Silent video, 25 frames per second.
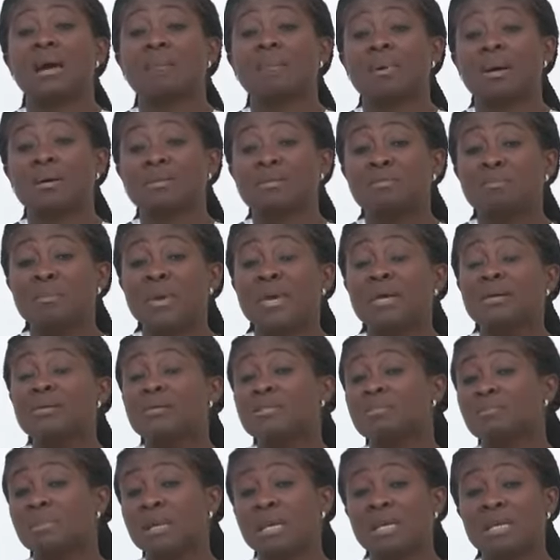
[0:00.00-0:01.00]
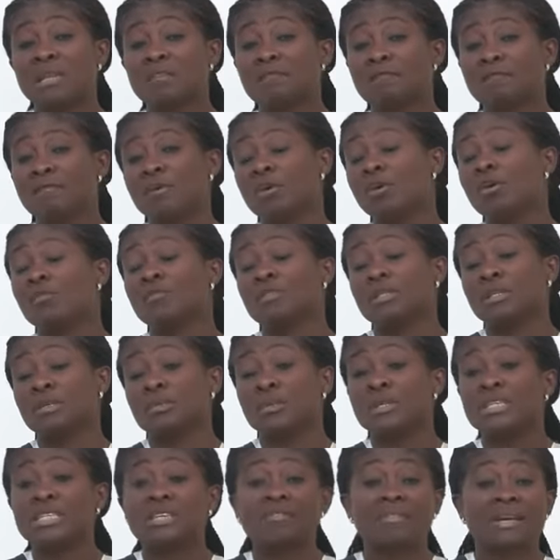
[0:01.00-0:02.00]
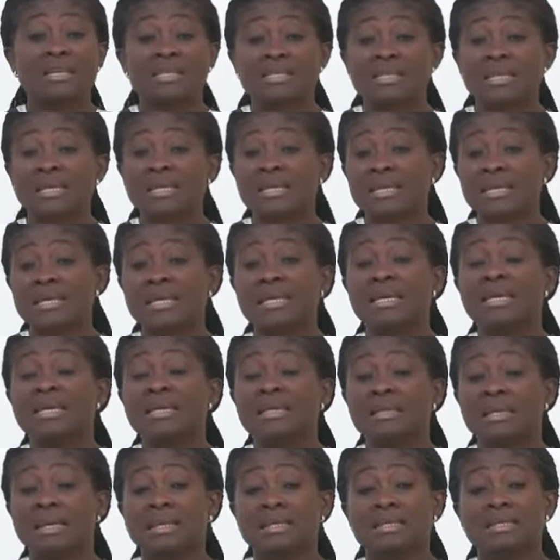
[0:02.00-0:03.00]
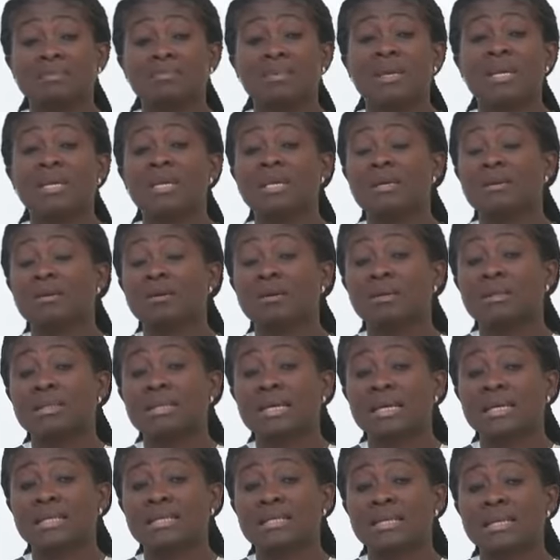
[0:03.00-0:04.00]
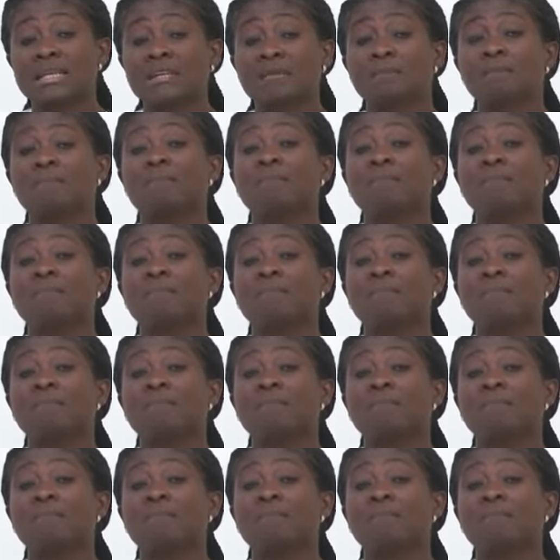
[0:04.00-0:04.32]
about males being involved in whichever study that is being conducted.